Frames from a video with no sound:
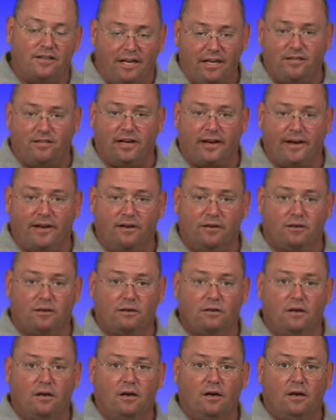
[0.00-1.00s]

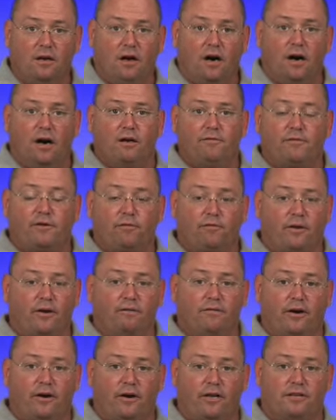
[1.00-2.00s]
detail of the
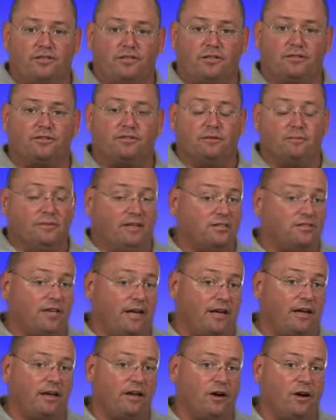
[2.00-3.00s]
Frio Verde system is
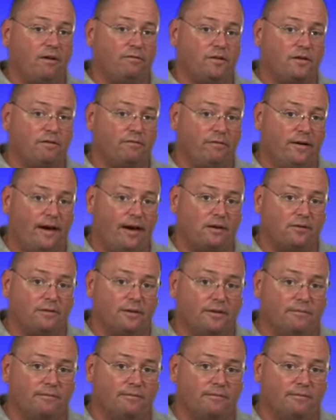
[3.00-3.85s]
taken care of at the factory.